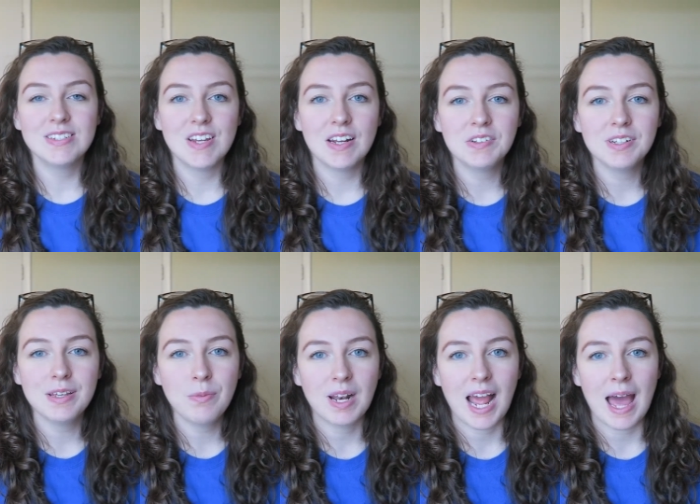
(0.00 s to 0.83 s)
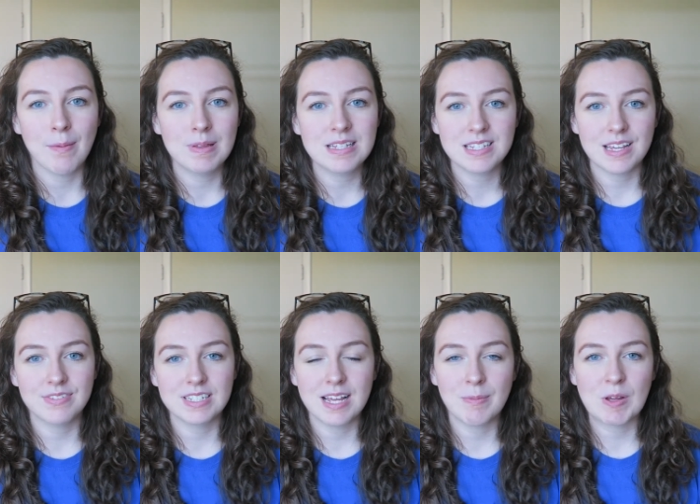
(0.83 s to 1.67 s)
generally what happens
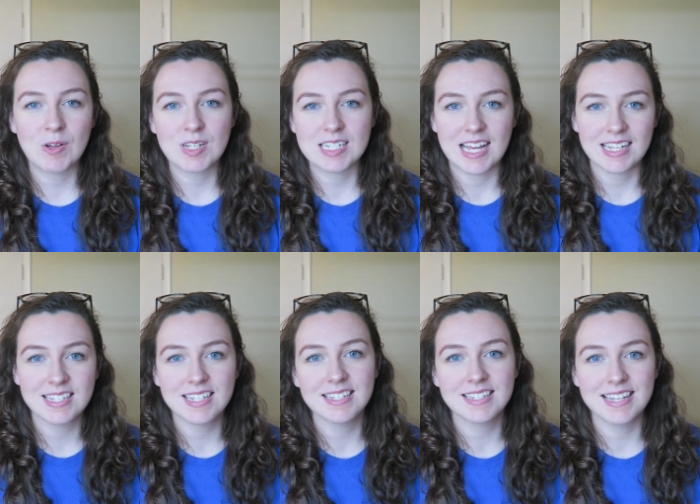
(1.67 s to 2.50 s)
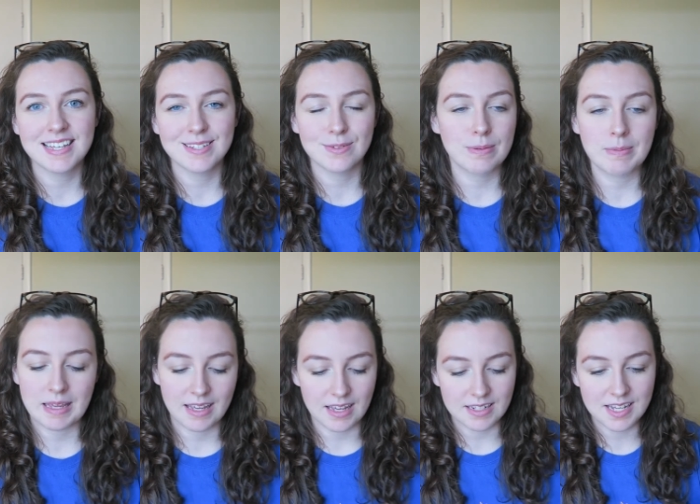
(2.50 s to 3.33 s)
every time I go to Texas is we
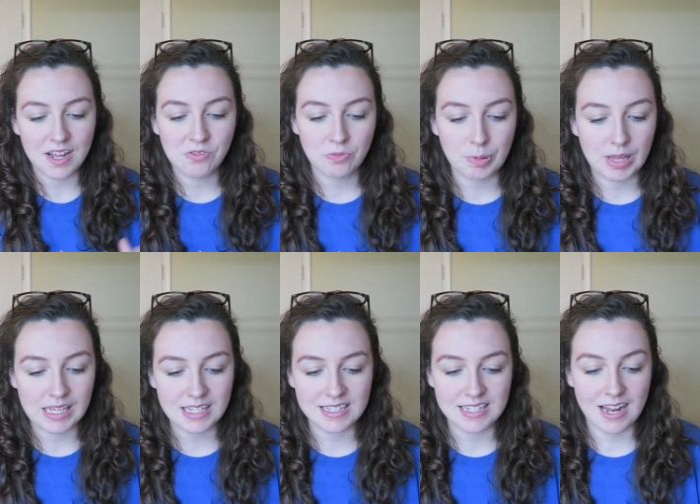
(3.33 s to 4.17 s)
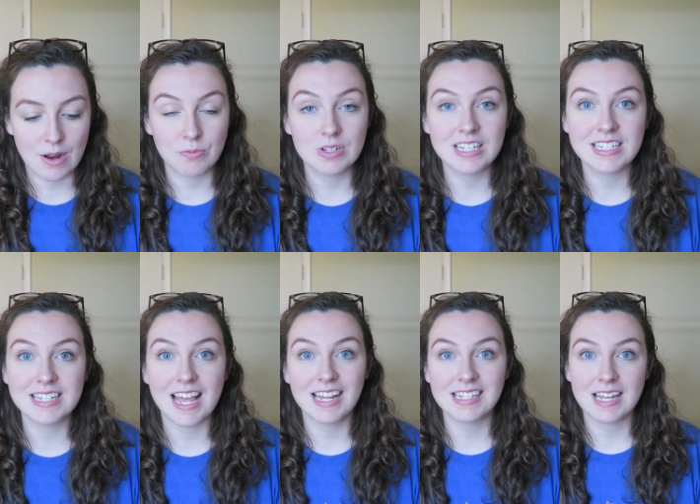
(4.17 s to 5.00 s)
make a ton of plans and I'm really
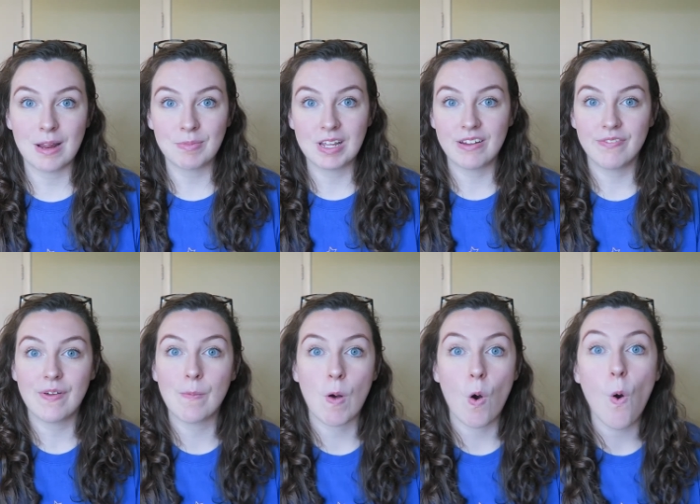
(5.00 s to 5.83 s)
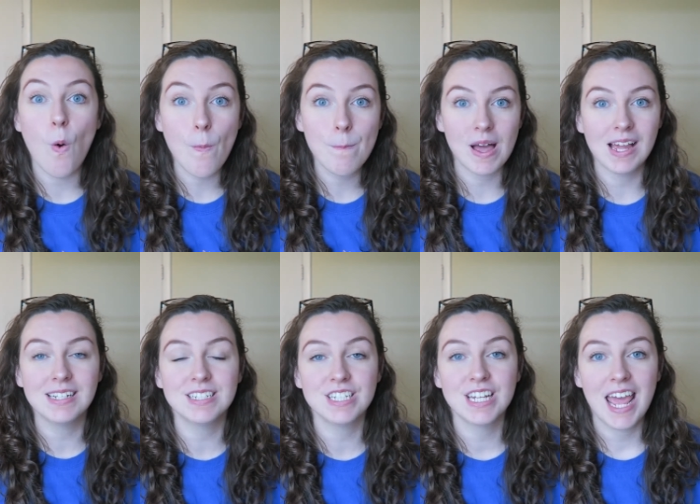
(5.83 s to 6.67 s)
psyched and I'm gonna film a whole
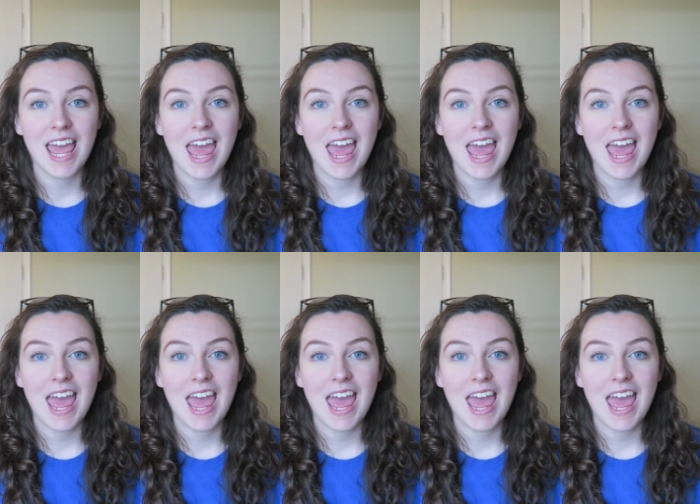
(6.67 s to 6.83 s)
bunch